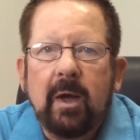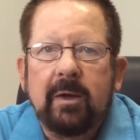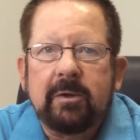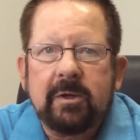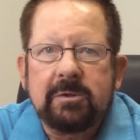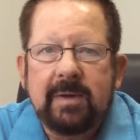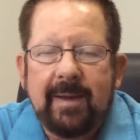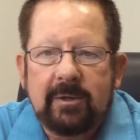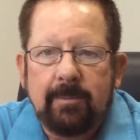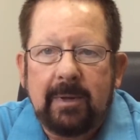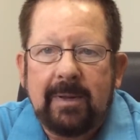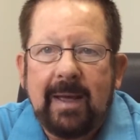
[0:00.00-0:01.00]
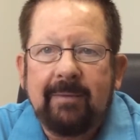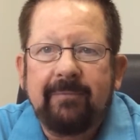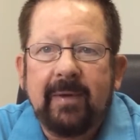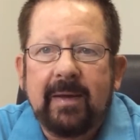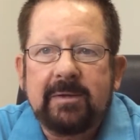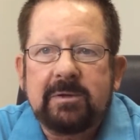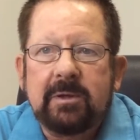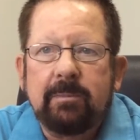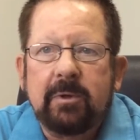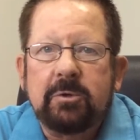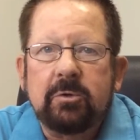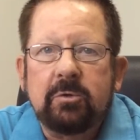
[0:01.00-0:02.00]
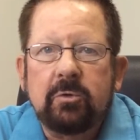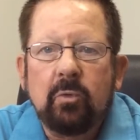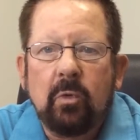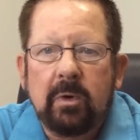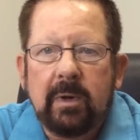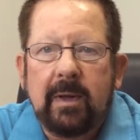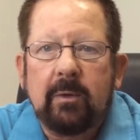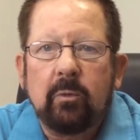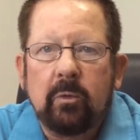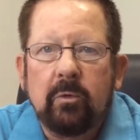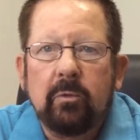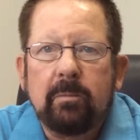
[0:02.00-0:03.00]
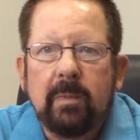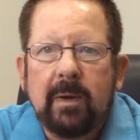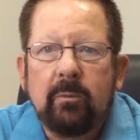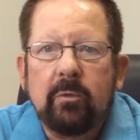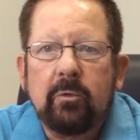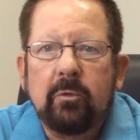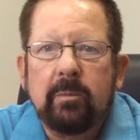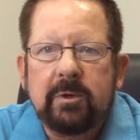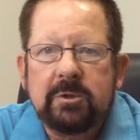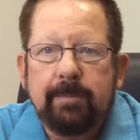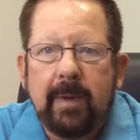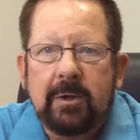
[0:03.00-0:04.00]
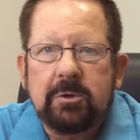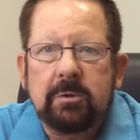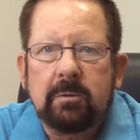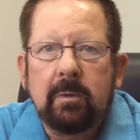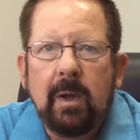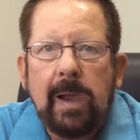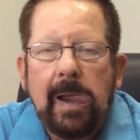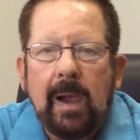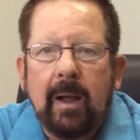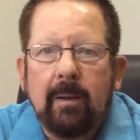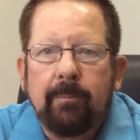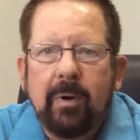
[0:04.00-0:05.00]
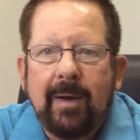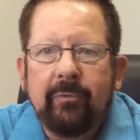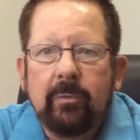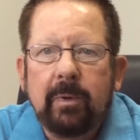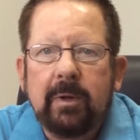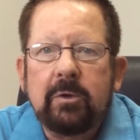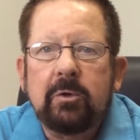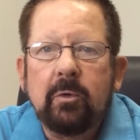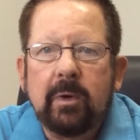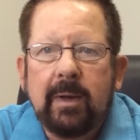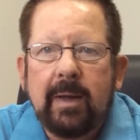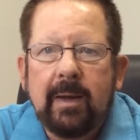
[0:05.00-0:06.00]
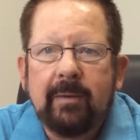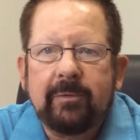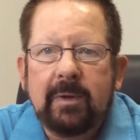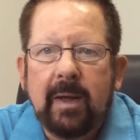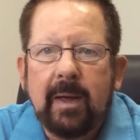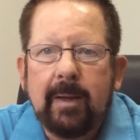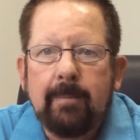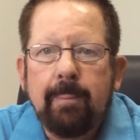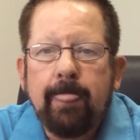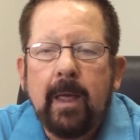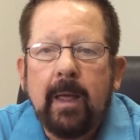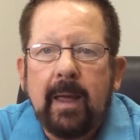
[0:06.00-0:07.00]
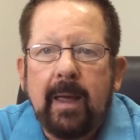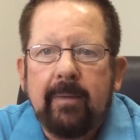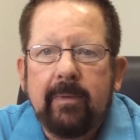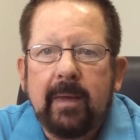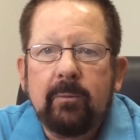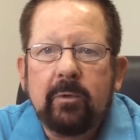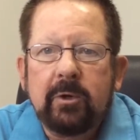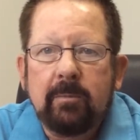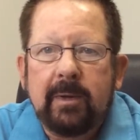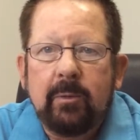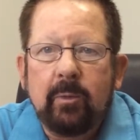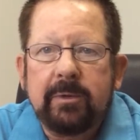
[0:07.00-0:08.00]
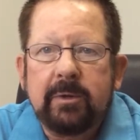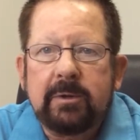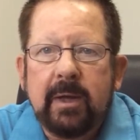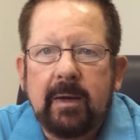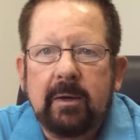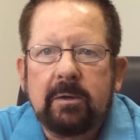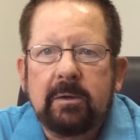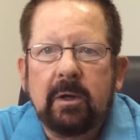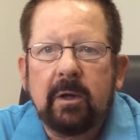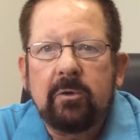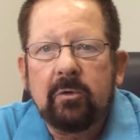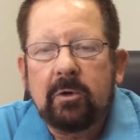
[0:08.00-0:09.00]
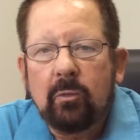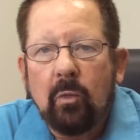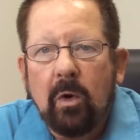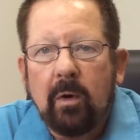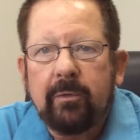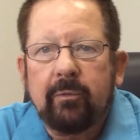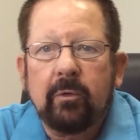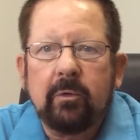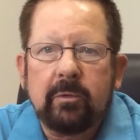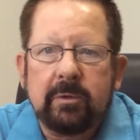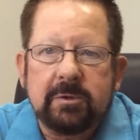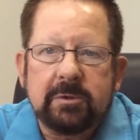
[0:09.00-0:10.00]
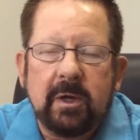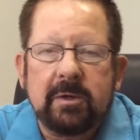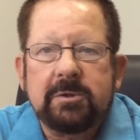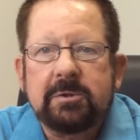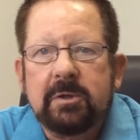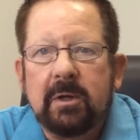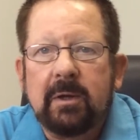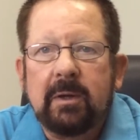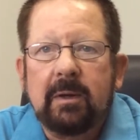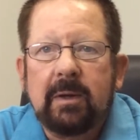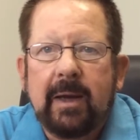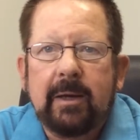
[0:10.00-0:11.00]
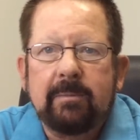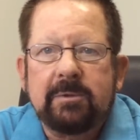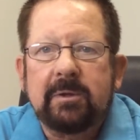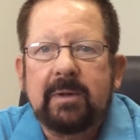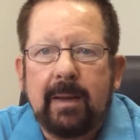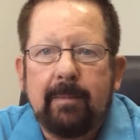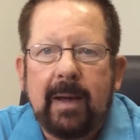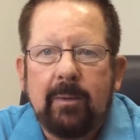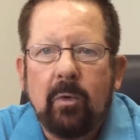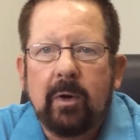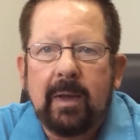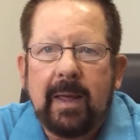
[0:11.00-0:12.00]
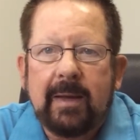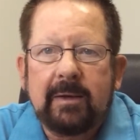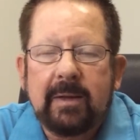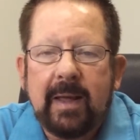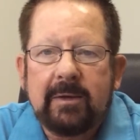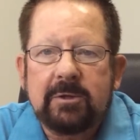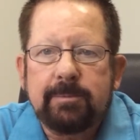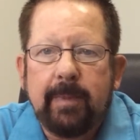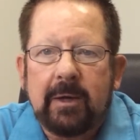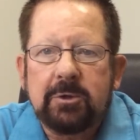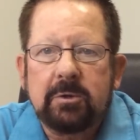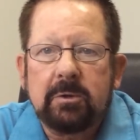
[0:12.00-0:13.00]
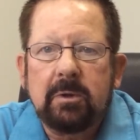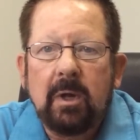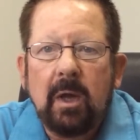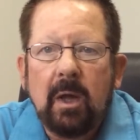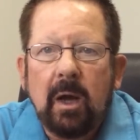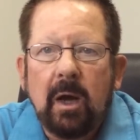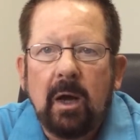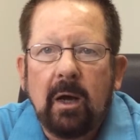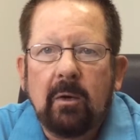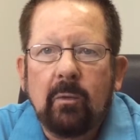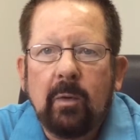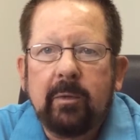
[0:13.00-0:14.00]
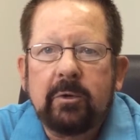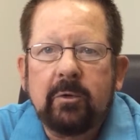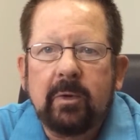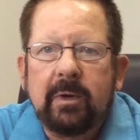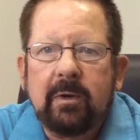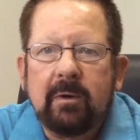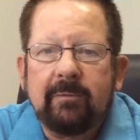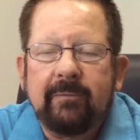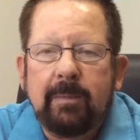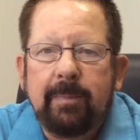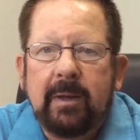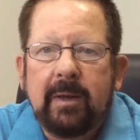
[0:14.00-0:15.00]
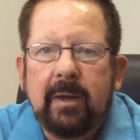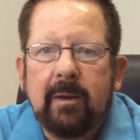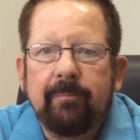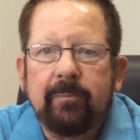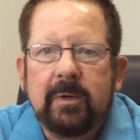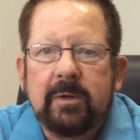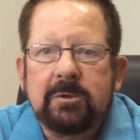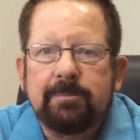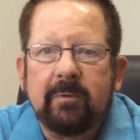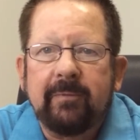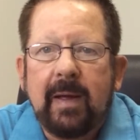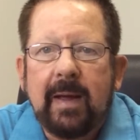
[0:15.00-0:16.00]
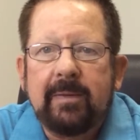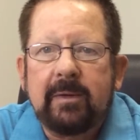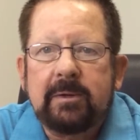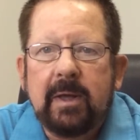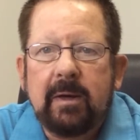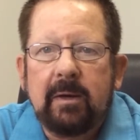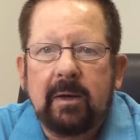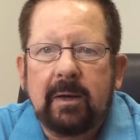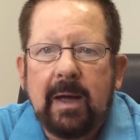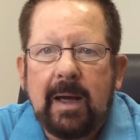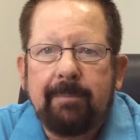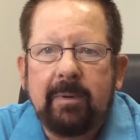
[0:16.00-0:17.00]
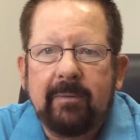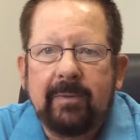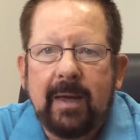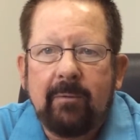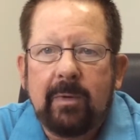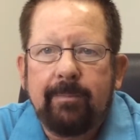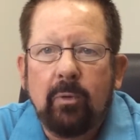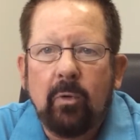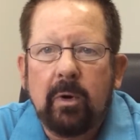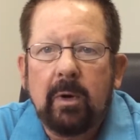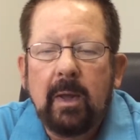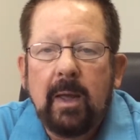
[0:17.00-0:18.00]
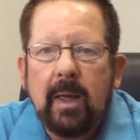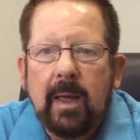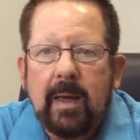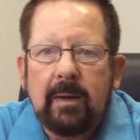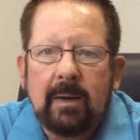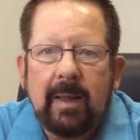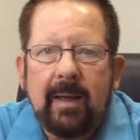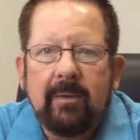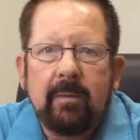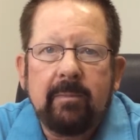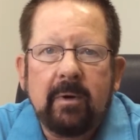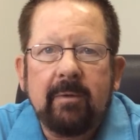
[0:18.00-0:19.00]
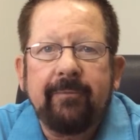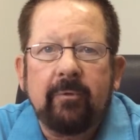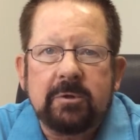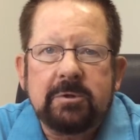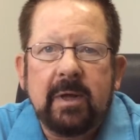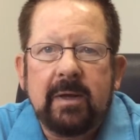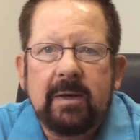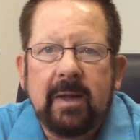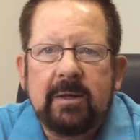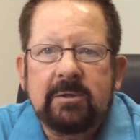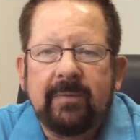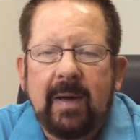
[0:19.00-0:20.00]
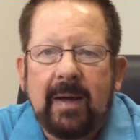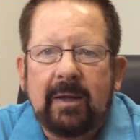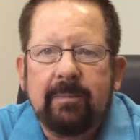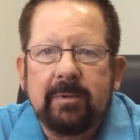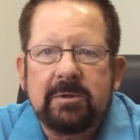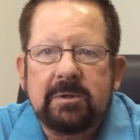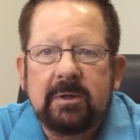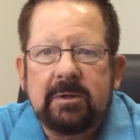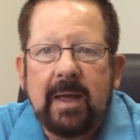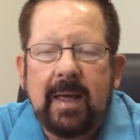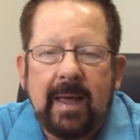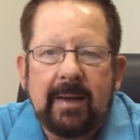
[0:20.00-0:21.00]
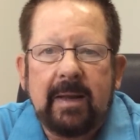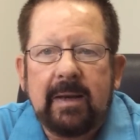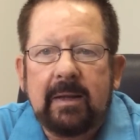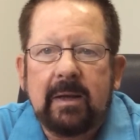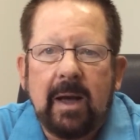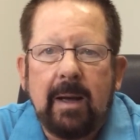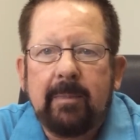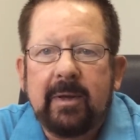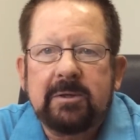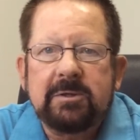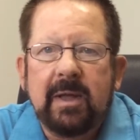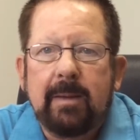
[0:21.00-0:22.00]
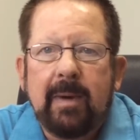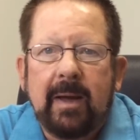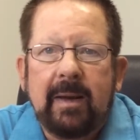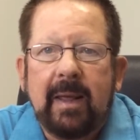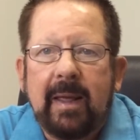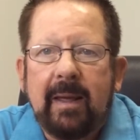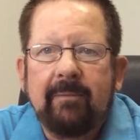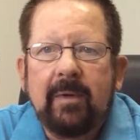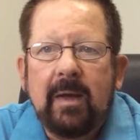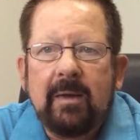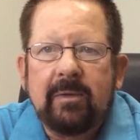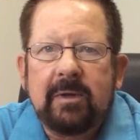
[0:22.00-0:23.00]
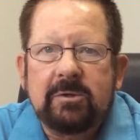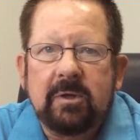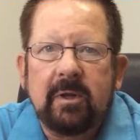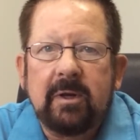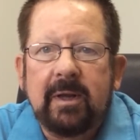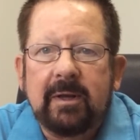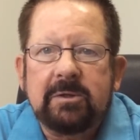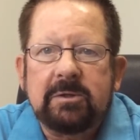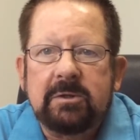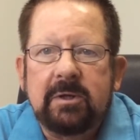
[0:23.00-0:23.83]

It doesn't have to be that fancy, but you do want a room-by-room inspection. Preferably do it ahead of time, and then when you meet with the tenant, you can walk through and discuss items that they might want to add to that inspection. What we do here at VPM is provide the tenant a copy of that report and allow them their first 10 days of occupancy to add any comments they might have. These are the nicks,